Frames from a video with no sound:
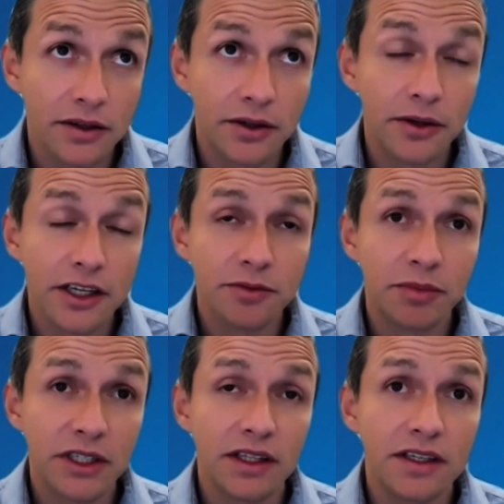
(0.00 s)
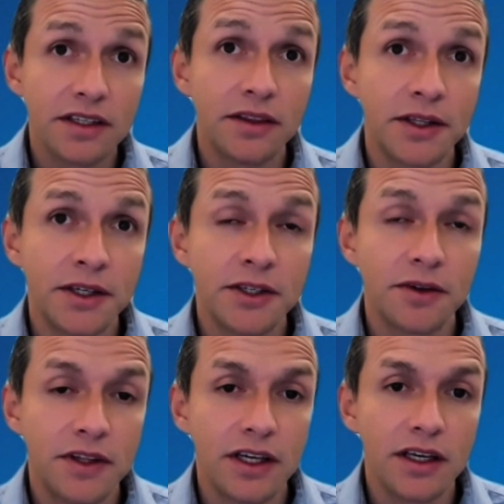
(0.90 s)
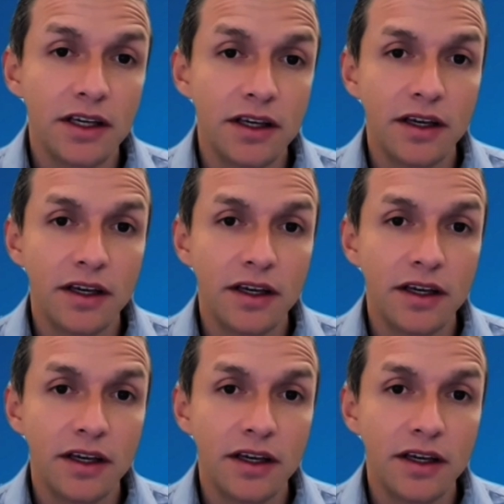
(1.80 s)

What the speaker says: good expertise in terms of the